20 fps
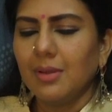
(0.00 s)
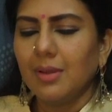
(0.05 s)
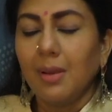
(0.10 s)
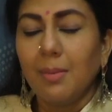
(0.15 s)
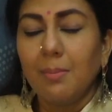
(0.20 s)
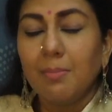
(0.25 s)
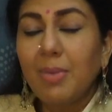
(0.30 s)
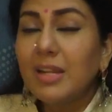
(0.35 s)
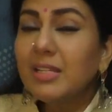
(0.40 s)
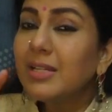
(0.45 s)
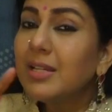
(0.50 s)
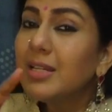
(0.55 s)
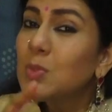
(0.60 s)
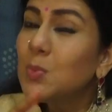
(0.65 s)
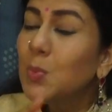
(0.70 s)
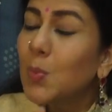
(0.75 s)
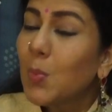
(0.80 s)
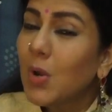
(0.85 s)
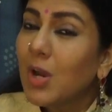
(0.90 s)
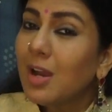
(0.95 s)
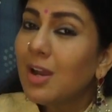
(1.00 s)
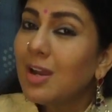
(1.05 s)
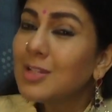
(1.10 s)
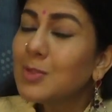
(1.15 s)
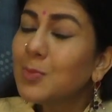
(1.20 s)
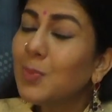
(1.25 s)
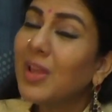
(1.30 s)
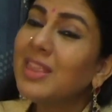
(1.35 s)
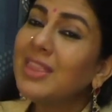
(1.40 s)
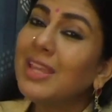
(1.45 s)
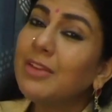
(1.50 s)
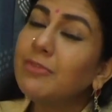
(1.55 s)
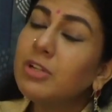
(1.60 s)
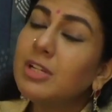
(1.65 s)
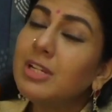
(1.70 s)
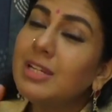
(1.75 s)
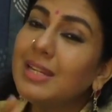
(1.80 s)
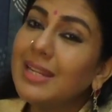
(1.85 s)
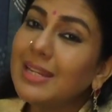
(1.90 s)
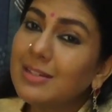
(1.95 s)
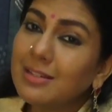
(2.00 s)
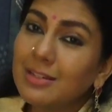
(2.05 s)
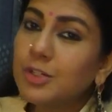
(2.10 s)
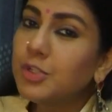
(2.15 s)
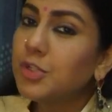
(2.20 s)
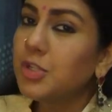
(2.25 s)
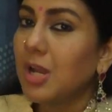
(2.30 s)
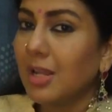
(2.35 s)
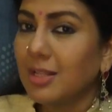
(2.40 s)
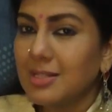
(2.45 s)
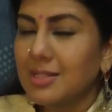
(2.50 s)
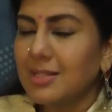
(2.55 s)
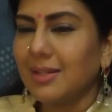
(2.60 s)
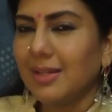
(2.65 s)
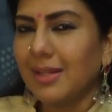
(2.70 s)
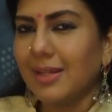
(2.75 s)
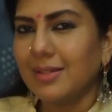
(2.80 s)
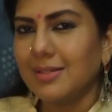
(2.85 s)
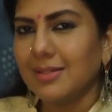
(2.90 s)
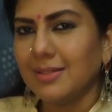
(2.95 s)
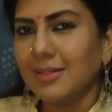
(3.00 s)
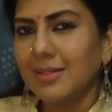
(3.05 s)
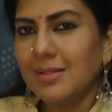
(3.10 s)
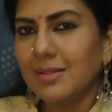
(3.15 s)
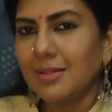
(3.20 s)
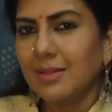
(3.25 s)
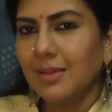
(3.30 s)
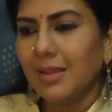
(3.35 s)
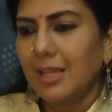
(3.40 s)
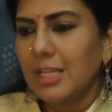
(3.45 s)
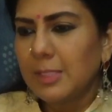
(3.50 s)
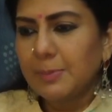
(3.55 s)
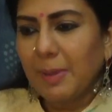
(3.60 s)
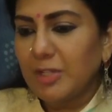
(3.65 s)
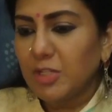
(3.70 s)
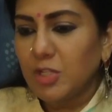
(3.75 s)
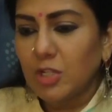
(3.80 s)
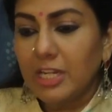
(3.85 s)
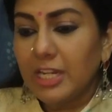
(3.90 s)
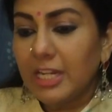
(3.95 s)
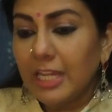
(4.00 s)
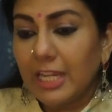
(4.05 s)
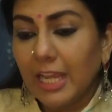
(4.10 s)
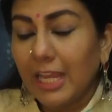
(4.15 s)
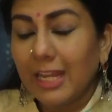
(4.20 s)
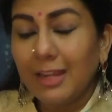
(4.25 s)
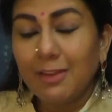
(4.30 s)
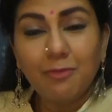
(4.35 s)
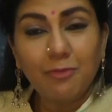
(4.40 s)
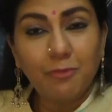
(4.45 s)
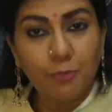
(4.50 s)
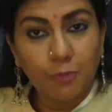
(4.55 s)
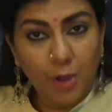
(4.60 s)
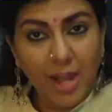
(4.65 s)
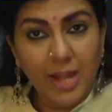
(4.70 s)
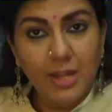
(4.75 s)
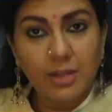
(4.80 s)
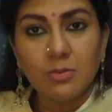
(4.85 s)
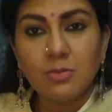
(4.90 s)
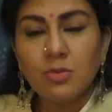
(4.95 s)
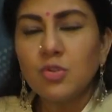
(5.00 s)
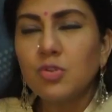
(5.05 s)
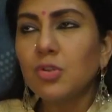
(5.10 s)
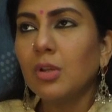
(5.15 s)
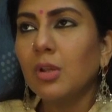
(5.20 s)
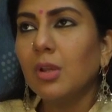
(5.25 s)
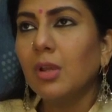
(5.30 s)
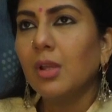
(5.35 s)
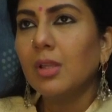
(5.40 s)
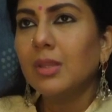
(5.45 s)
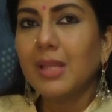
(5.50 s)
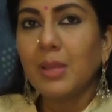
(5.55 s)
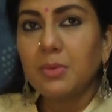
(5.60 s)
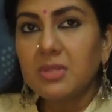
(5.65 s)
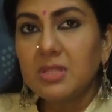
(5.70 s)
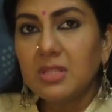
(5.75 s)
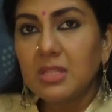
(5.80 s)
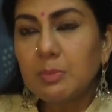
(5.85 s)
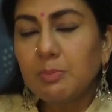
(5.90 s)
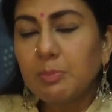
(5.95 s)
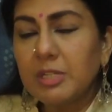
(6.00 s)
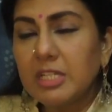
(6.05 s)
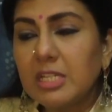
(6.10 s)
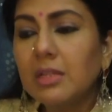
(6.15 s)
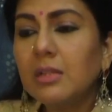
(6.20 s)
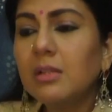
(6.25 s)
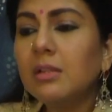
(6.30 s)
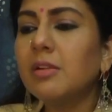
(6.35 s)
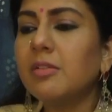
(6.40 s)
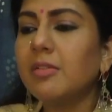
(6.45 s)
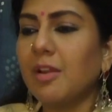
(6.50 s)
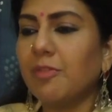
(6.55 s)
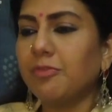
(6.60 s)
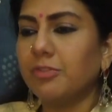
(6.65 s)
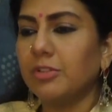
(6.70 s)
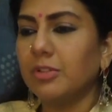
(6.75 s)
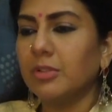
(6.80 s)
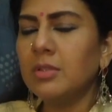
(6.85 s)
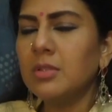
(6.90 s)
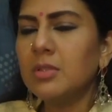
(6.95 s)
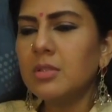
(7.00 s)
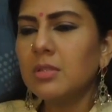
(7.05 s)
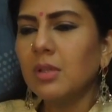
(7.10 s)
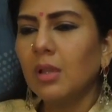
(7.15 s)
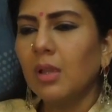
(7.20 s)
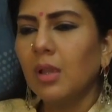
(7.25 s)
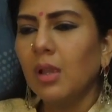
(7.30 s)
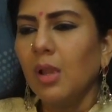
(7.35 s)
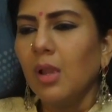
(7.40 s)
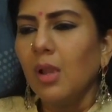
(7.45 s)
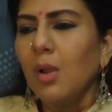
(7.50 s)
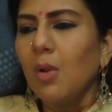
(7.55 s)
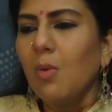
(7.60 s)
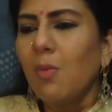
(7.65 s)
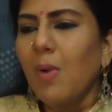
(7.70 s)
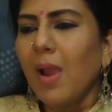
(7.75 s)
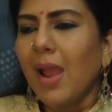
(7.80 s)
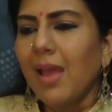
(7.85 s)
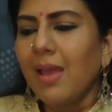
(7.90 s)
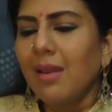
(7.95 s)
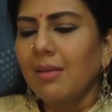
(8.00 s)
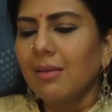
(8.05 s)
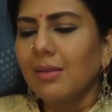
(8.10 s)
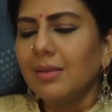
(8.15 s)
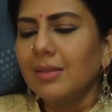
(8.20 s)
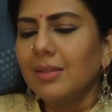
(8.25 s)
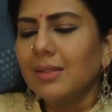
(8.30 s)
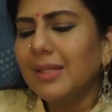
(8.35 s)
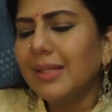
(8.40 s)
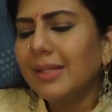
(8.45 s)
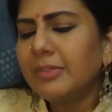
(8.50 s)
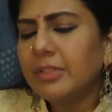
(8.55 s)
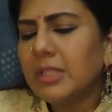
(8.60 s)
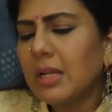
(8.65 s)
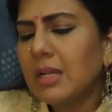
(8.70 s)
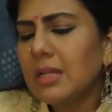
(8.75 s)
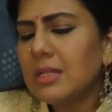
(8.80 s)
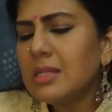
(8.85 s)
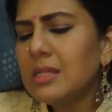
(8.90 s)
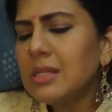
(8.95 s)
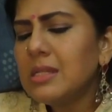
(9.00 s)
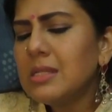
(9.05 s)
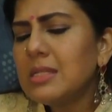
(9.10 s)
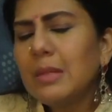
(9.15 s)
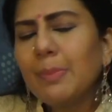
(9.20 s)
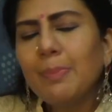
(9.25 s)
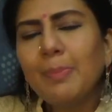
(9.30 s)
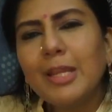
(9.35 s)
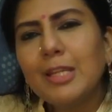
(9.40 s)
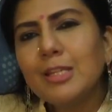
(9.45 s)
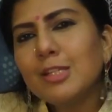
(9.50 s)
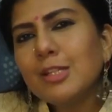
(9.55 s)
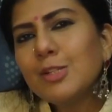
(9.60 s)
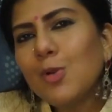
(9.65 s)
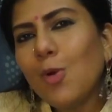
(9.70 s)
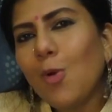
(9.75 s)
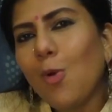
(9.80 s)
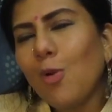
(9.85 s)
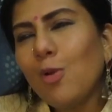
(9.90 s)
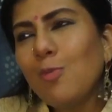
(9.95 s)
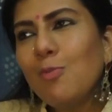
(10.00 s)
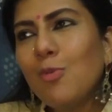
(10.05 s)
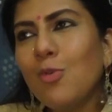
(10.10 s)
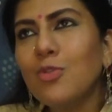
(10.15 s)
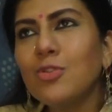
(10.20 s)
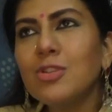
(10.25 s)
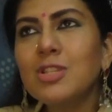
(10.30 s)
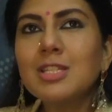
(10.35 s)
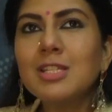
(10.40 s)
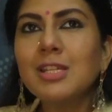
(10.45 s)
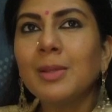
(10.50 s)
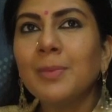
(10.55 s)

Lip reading: but his works, when they were later translated, especially in French, there was this particular reference where the Devadasi is depicted almost